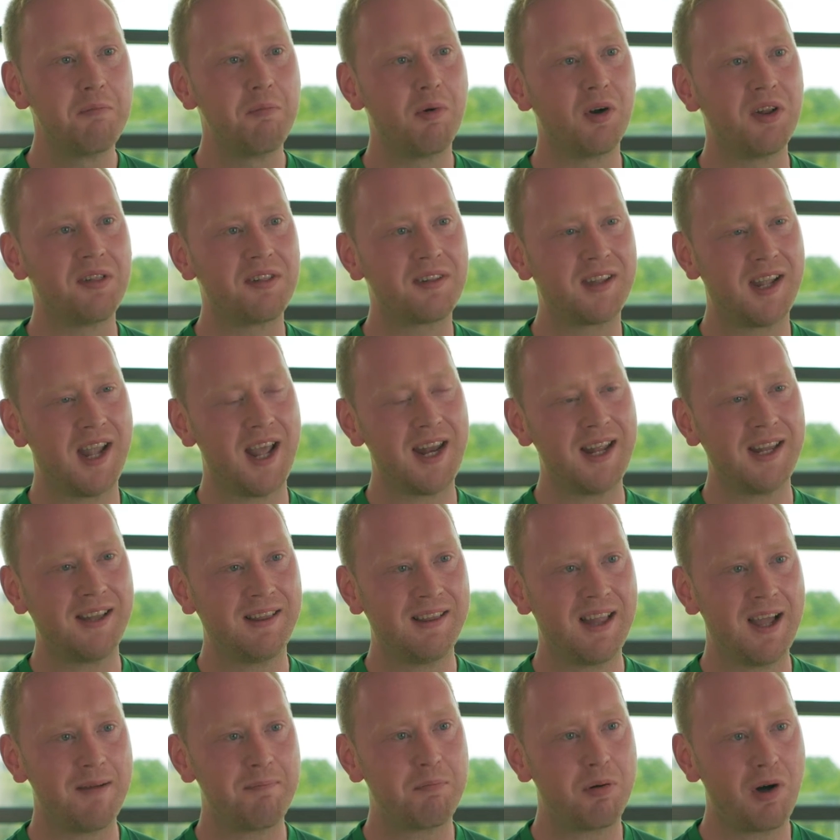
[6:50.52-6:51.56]
But it's
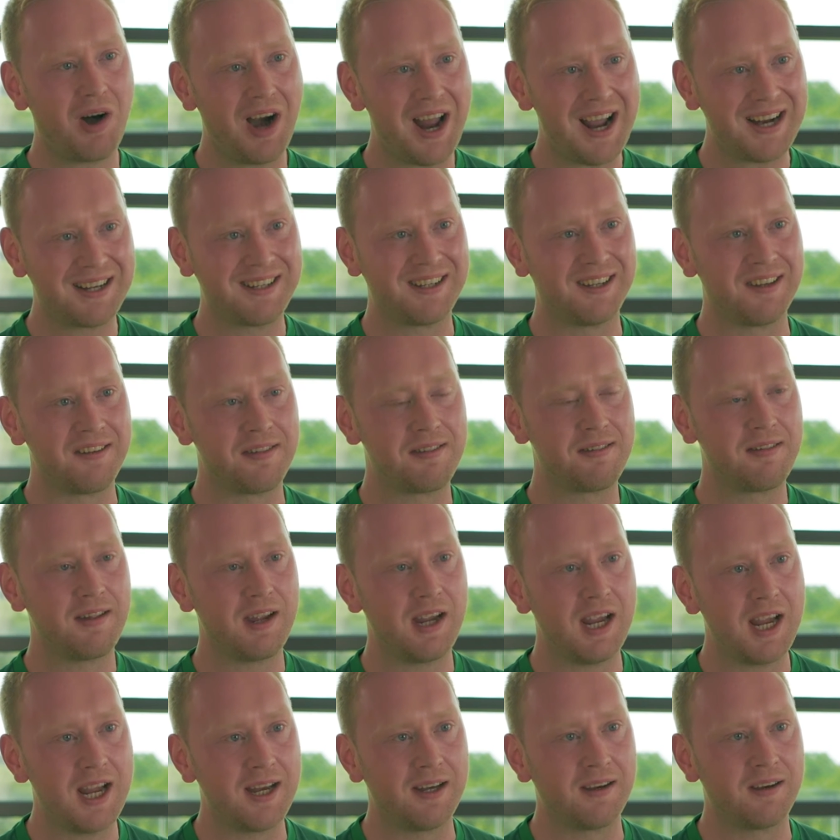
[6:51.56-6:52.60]
getting that
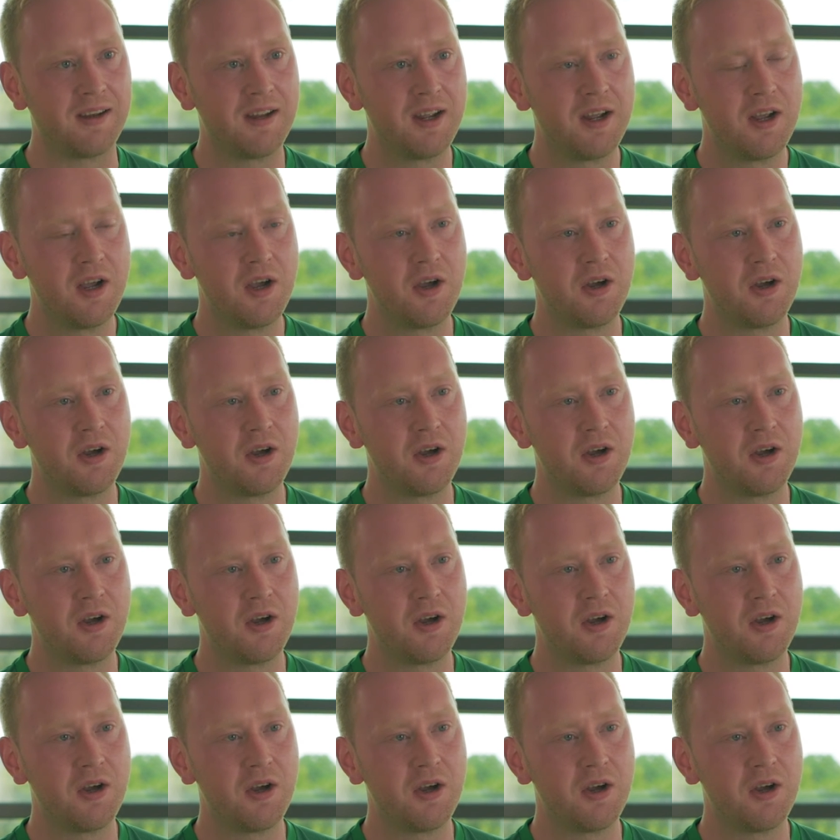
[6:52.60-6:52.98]
practice in